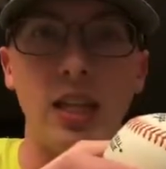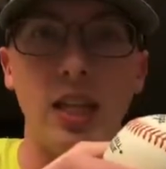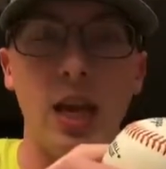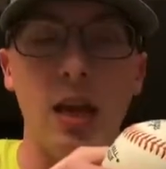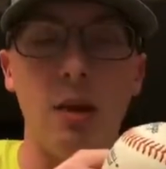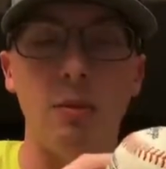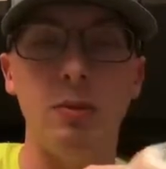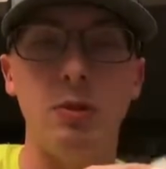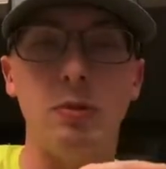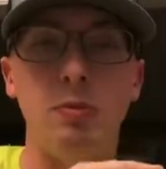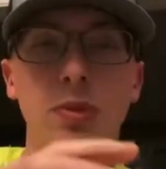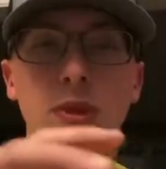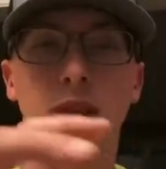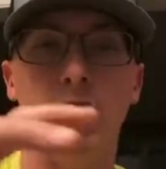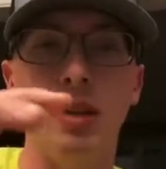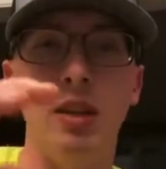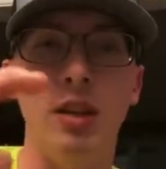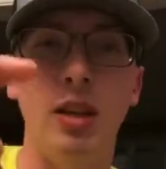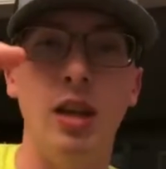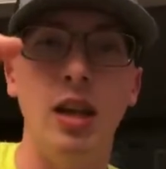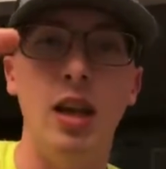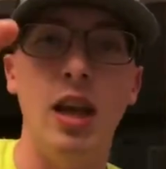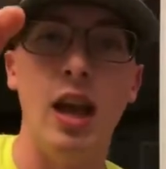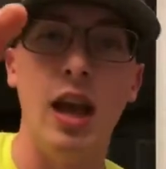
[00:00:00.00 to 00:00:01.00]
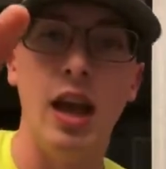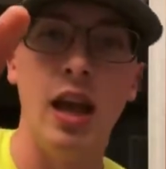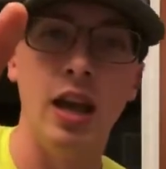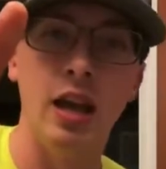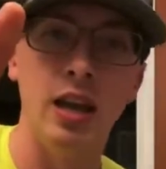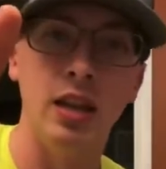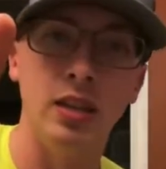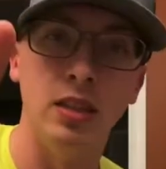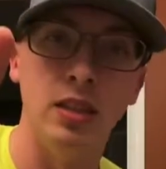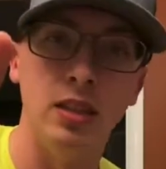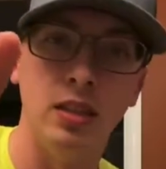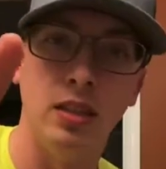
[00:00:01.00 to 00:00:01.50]
top spin,
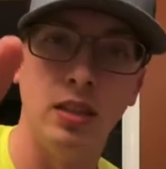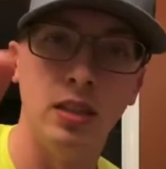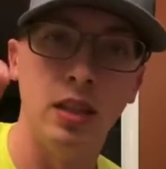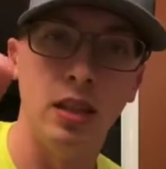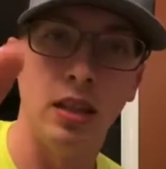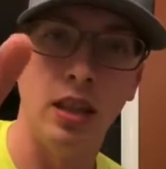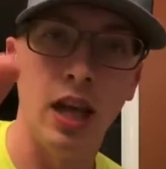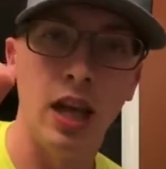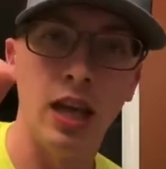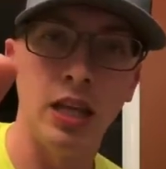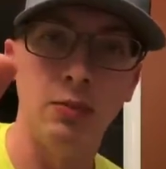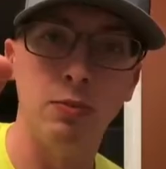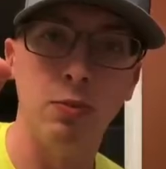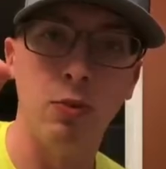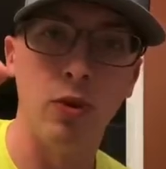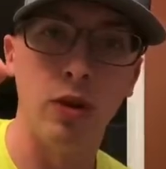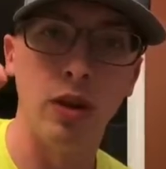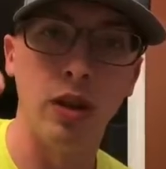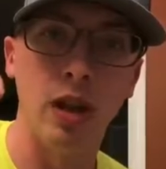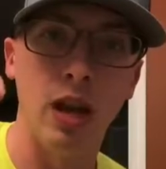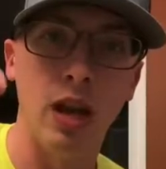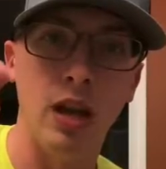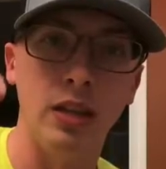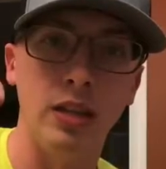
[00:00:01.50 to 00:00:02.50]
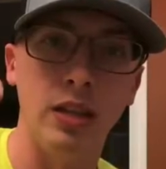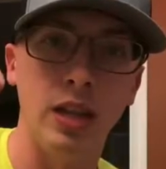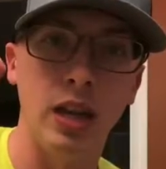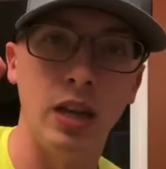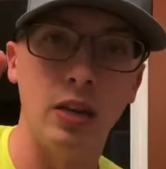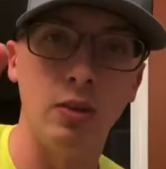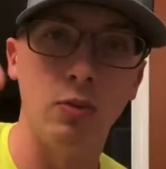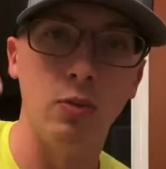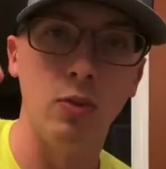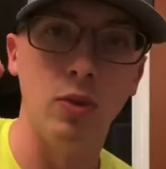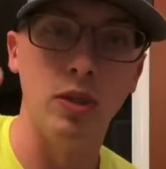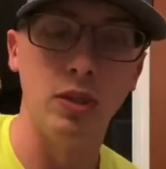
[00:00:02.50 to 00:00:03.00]
as the last point of
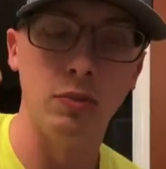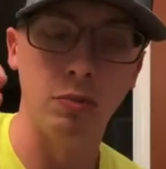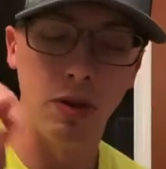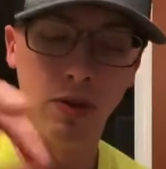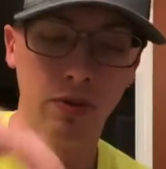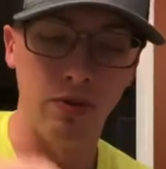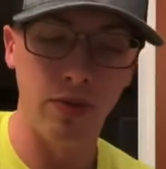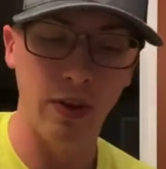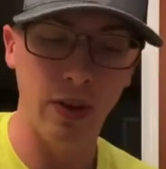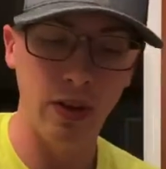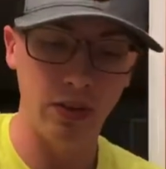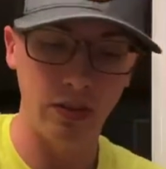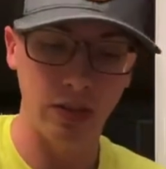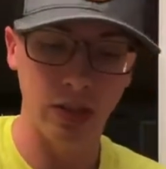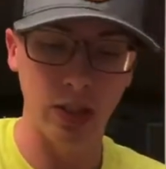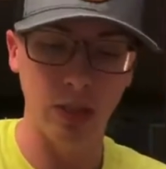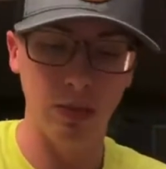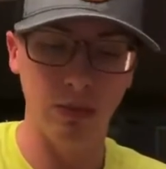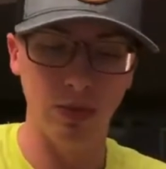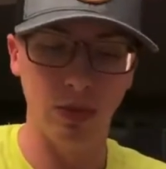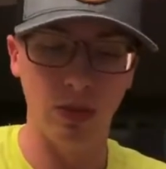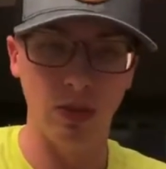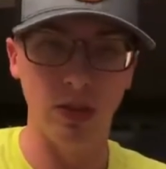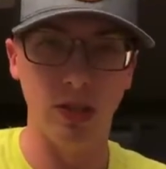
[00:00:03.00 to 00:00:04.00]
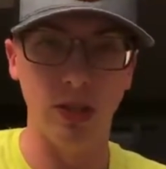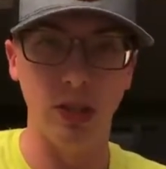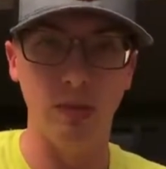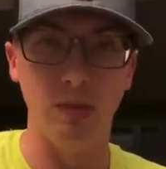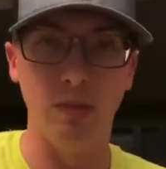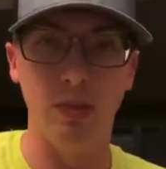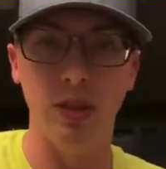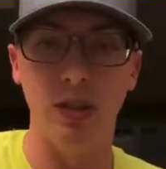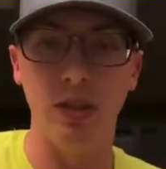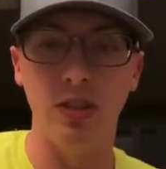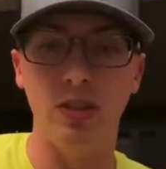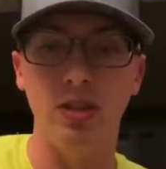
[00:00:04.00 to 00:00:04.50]
contact was my fingertips on this
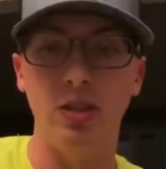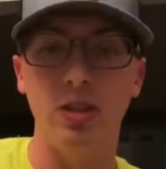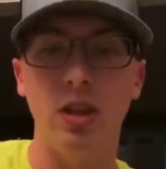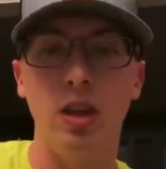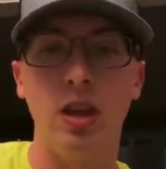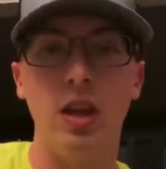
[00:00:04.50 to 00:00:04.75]
pitch,